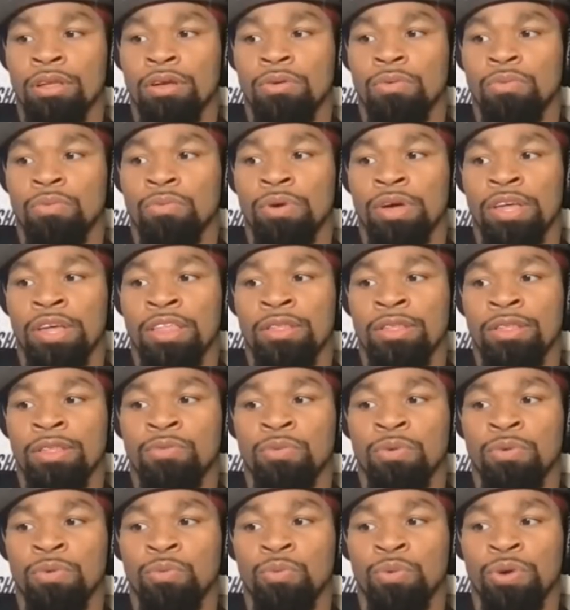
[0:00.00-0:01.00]
with
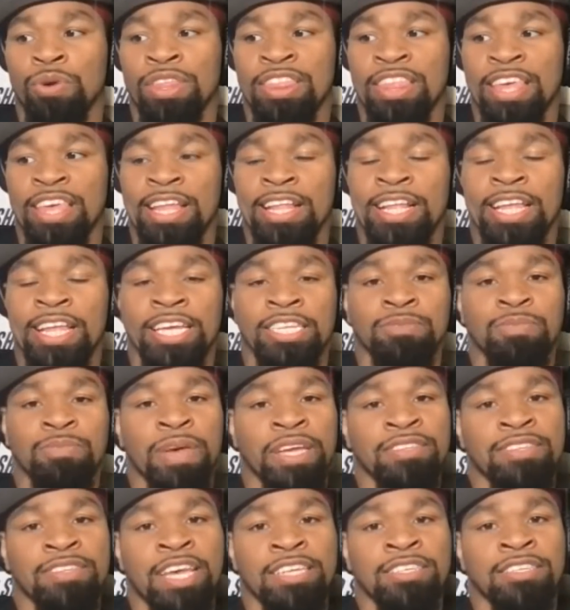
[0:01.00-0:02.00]
any
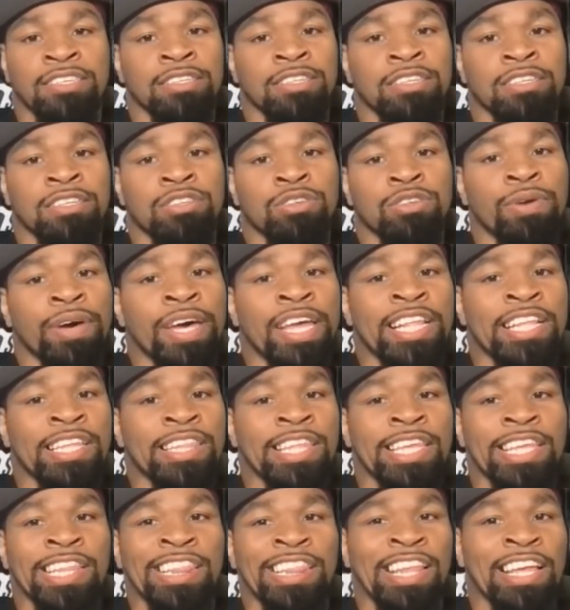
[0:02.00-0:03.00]
expectation to do
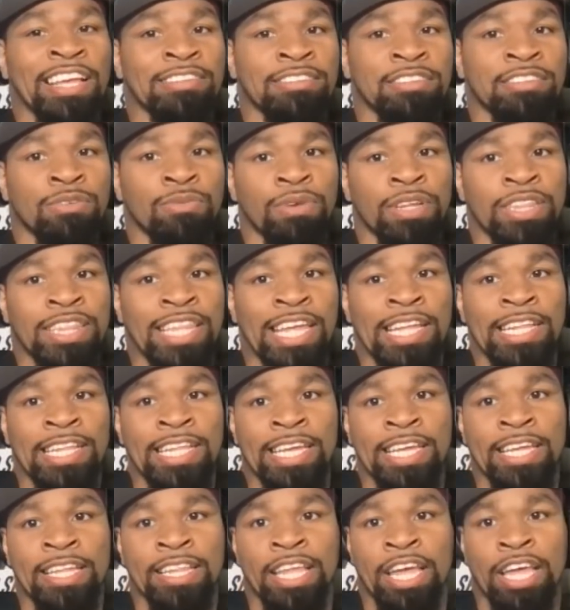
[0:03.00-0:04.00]
anything less than what they did.